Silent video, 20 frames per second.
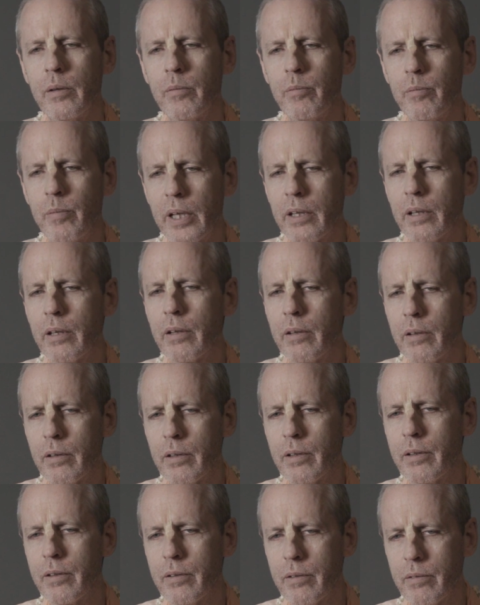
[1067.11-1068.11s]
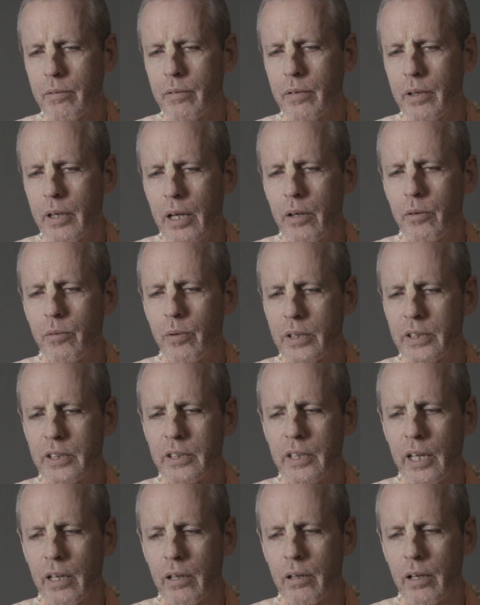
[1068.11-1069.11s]
but
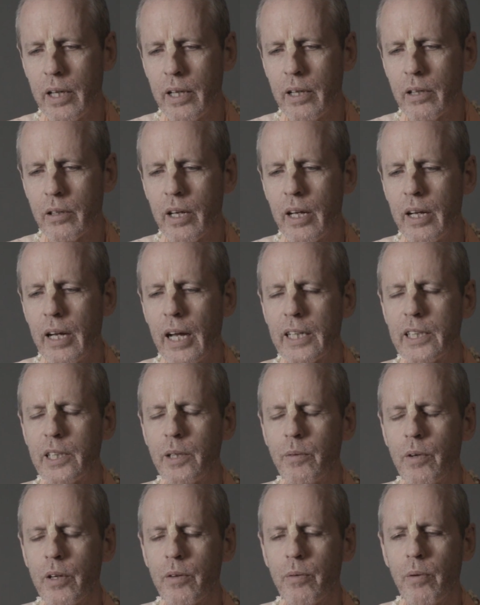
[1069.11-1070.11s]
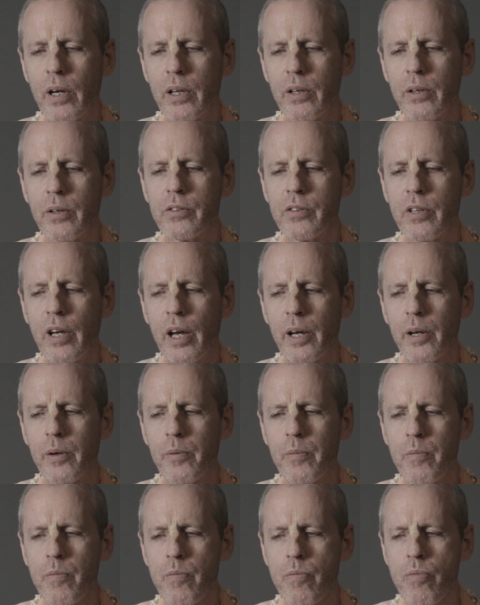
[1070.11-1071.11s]
interestingly, in connection with what you say,
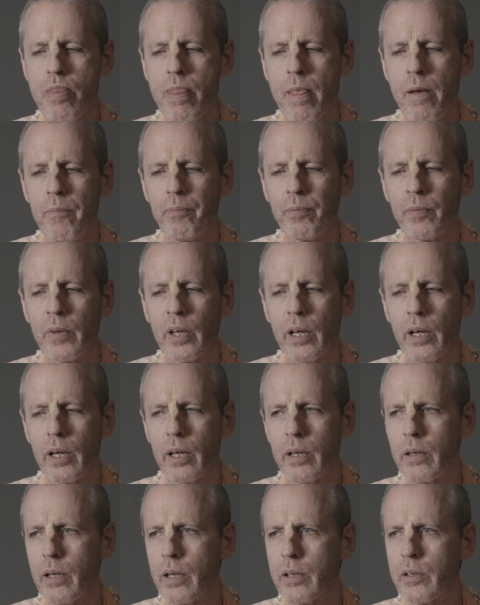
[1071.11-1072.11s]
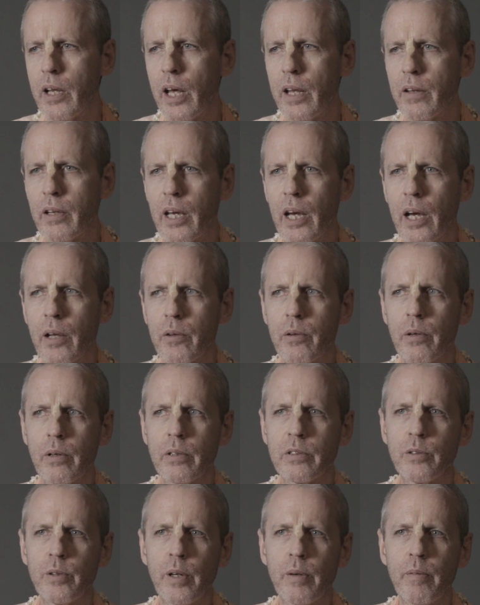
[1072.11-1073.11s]
in the 10th canto
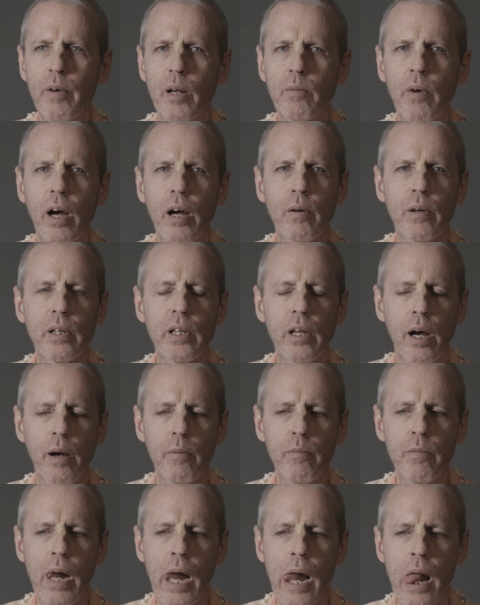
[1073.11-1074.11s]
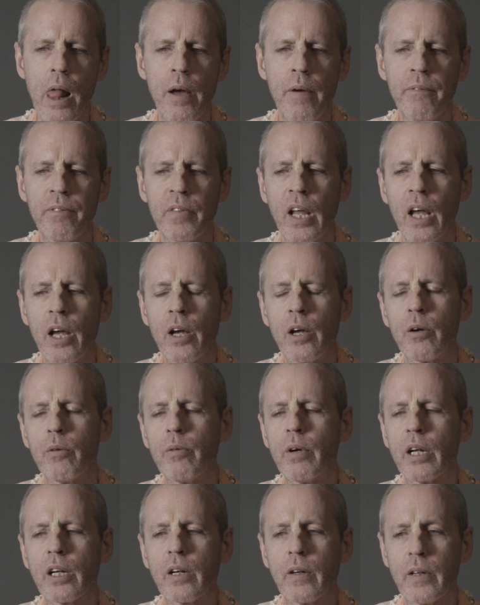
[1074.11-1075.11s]
of Srimad Bhagavatam,
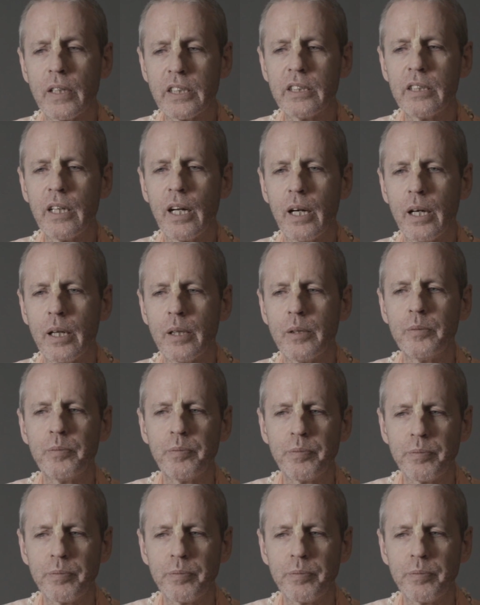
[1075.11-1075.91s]
when Krishna